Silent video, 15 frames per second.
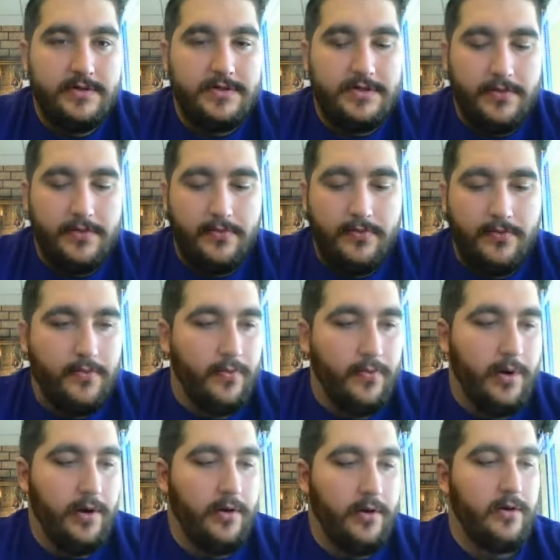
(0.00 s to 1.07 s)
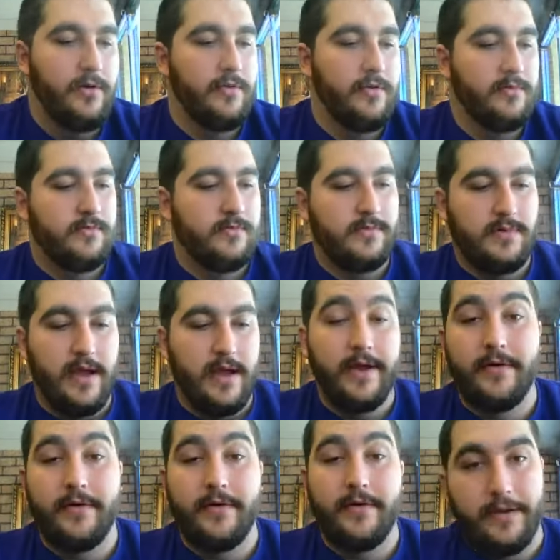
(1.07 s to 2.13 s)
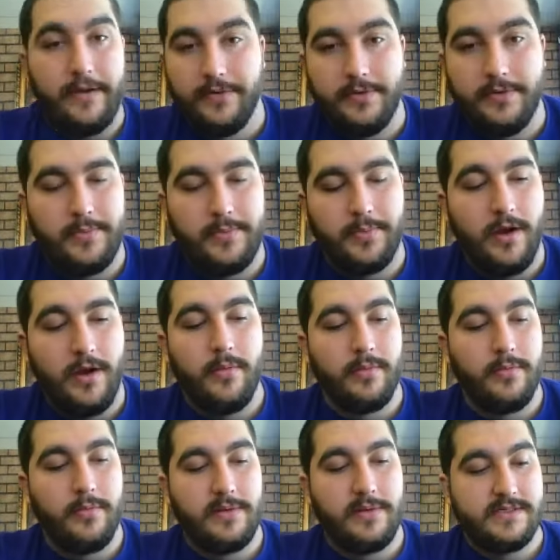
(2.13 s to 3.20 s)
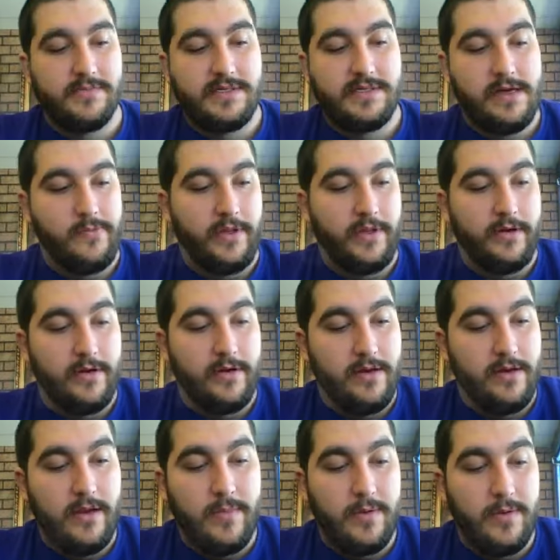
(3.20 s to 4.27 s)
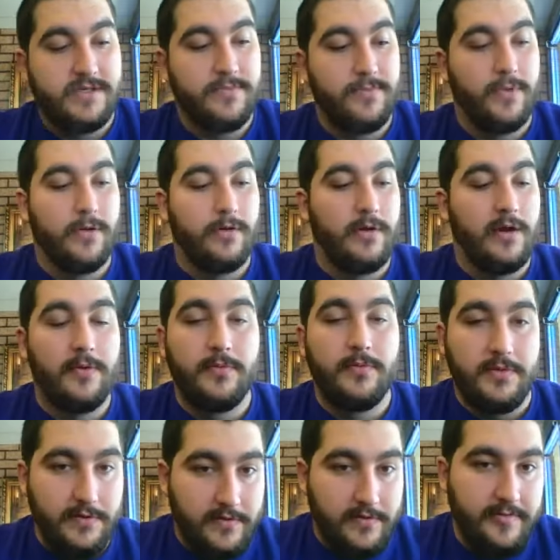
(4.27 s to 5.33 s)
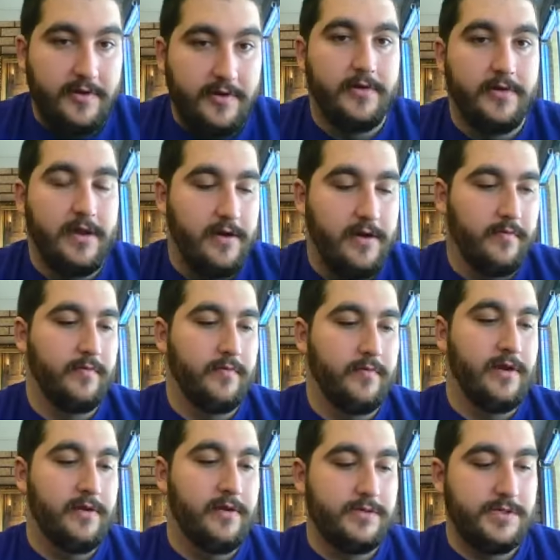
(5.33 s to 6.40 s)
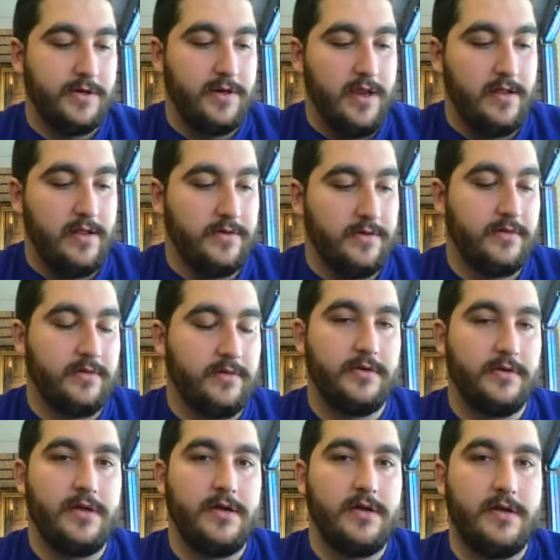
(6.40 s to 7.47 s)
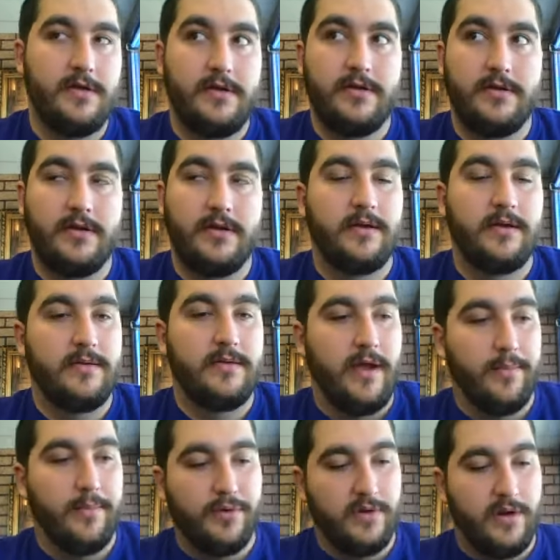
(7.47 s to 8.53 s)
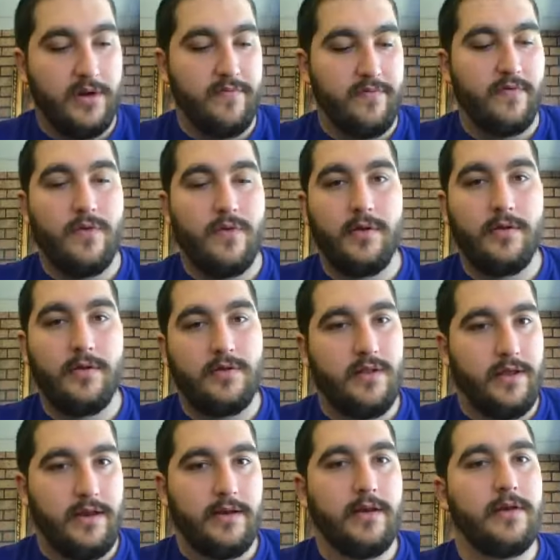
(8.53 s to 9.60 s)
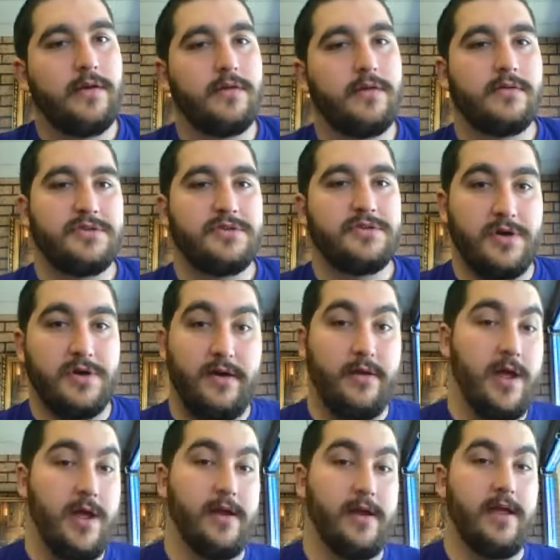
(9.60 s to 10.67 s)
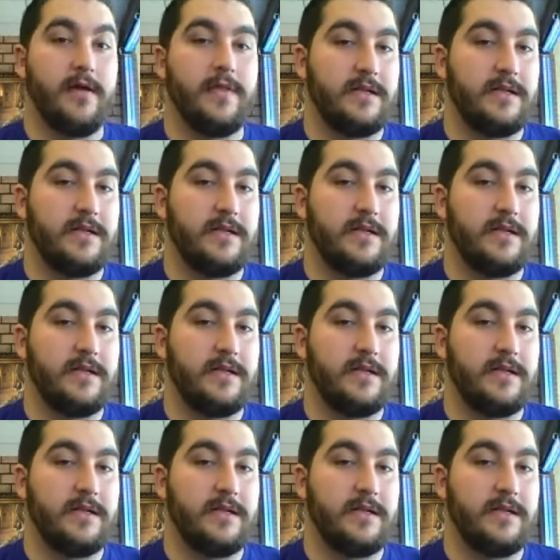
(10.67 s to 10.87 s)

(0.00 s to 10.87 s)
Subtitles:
So when I get around to it, probably sometime later today, maybe tomorrow, I will do a video on how to reuse your Canthol, how to pull it off the coil, clean it, straighten it back out.